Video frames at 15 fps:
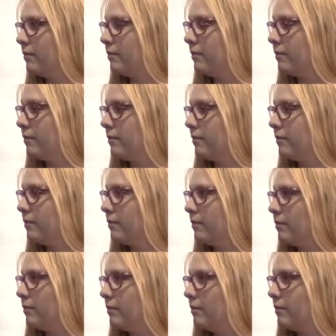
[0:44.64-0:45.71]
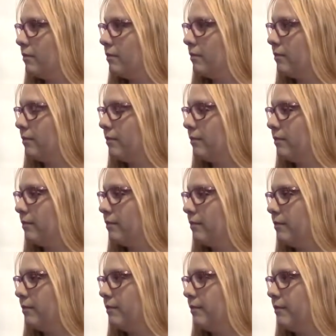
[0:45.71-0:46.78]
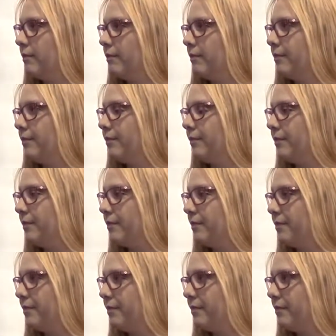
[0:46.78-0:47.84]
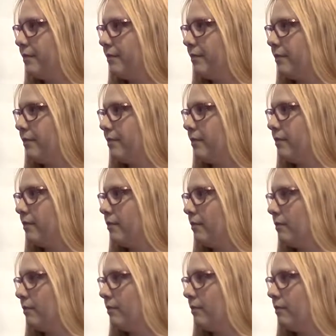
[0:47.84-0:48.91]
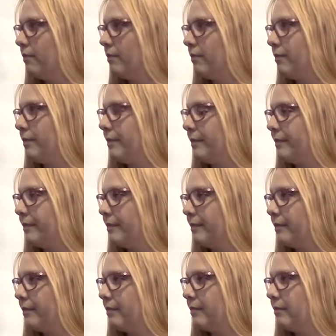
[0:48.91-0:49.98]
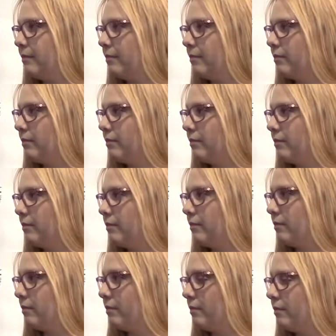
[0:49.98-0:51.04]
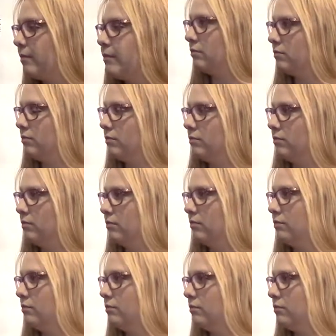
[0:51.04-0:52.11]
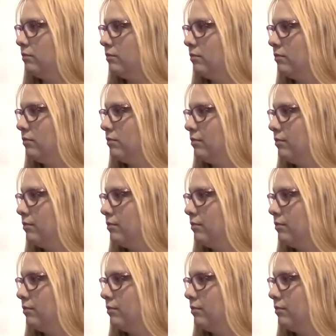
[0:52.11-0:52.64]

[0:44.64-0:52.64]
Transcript: This person isn't speaking.